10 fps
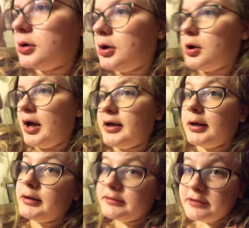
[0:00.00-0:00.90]
I
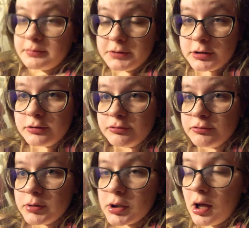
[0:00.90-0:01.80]
got accepted
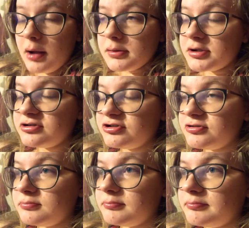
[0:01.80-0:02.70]
into a college.
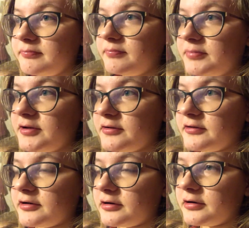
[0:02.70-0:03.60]

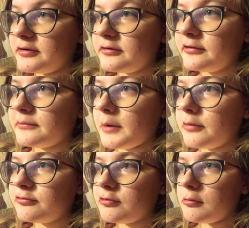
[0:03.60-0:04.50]
Considering it's a small
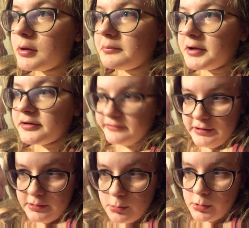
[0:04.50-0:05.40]
school, I'm not
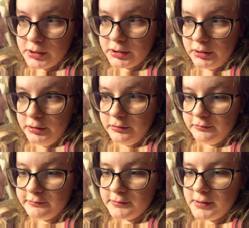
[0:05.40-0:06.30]
saying what it
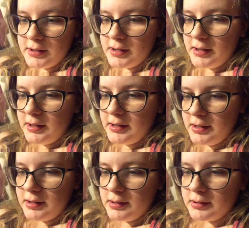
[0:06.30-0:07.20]
is.
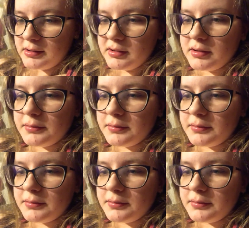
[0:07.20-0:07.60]
And